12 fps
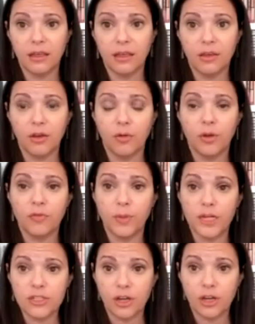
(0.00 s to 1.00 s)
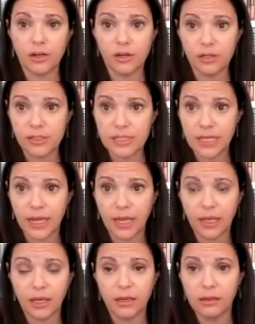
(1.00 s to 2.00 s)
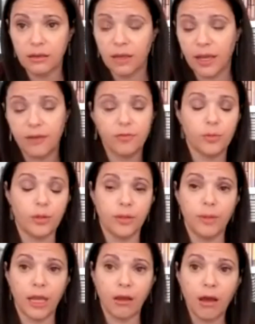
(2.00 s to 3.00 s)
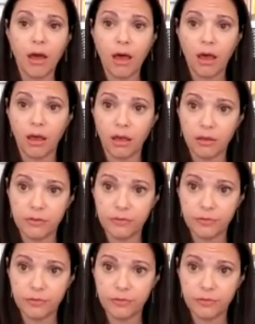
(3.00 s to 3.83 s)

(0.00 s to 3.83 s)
if my daughter is saying, I have a really bad cough,